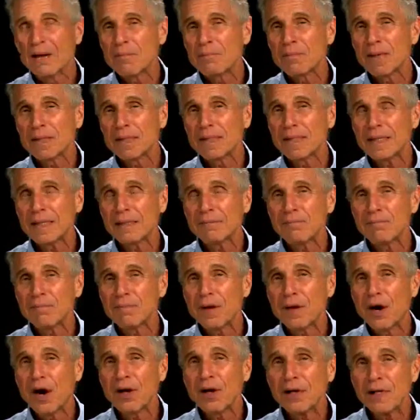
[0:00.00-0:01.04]
But the
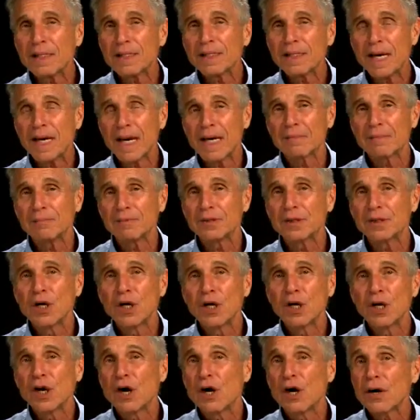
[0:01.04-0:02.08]
archetypes
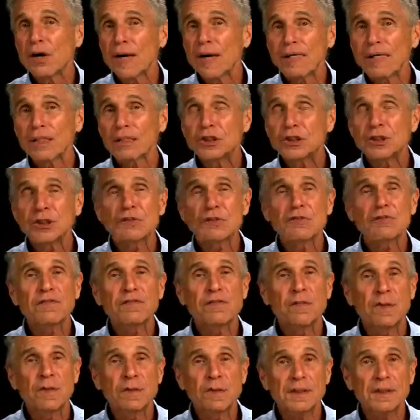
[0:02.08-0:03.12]
are ancient
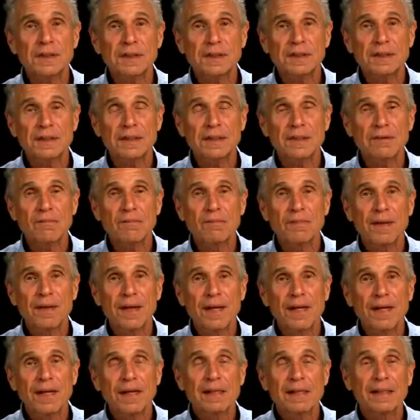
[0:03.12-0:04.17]
forces
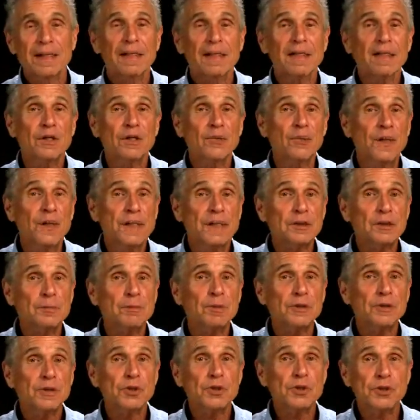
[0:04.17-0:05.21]
that the Greeks
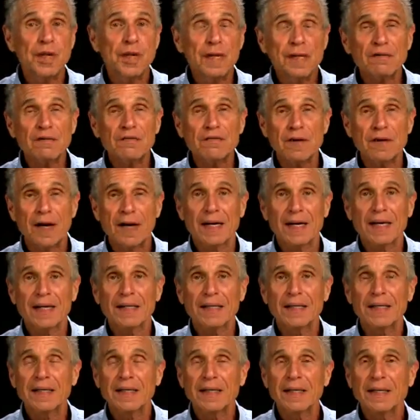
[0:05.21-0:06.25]

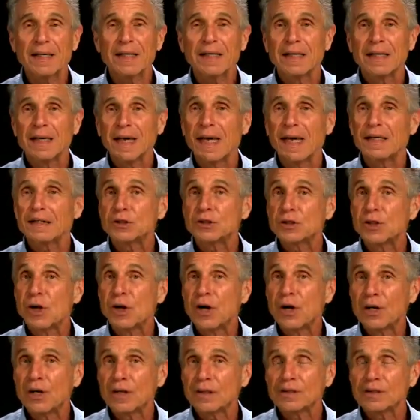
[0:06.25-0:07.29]
personified as
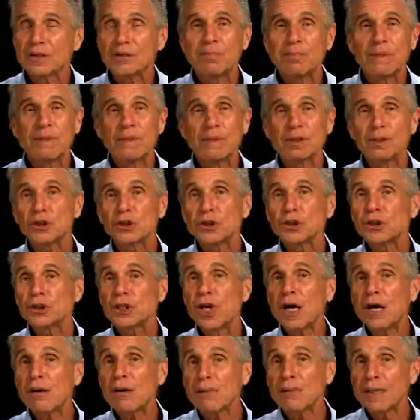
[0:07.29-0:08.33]
gods, but the
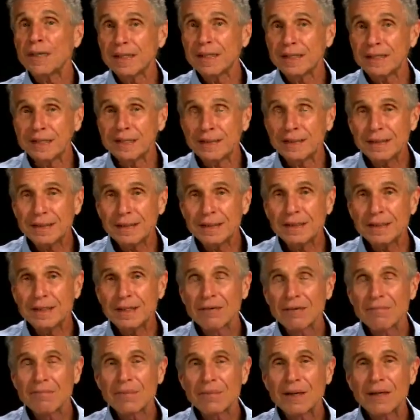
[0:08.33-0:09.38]
shamans
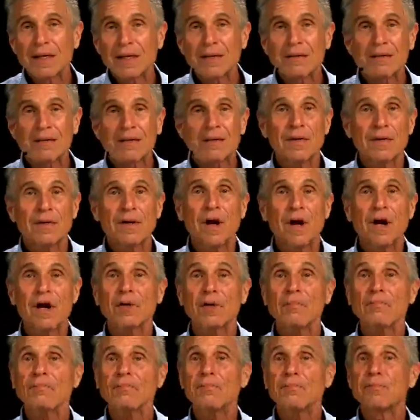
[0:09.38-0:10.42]

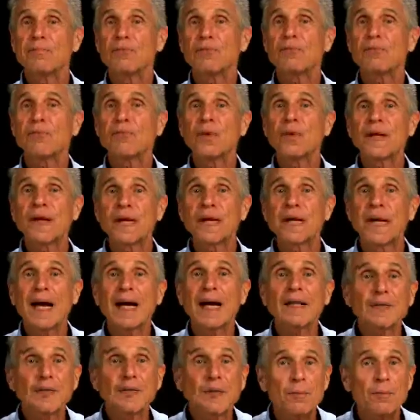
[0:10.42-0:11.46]
are pre
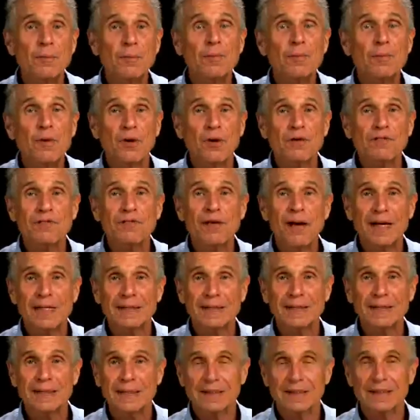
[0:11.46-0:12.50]

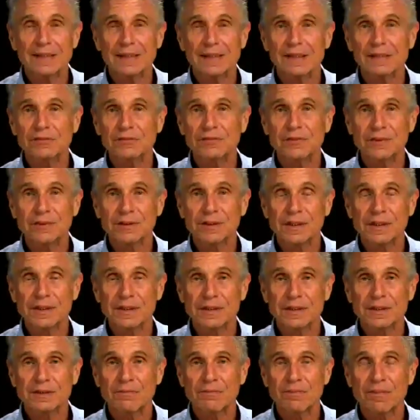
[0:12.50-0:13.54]
anthropomorphizing these
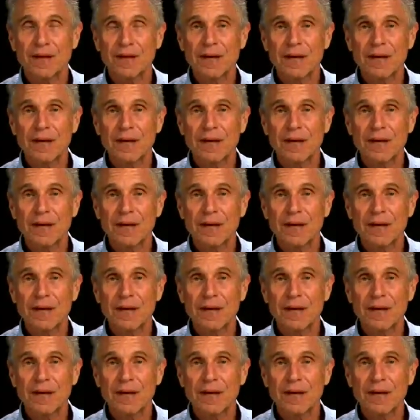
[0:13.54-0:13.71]
forces.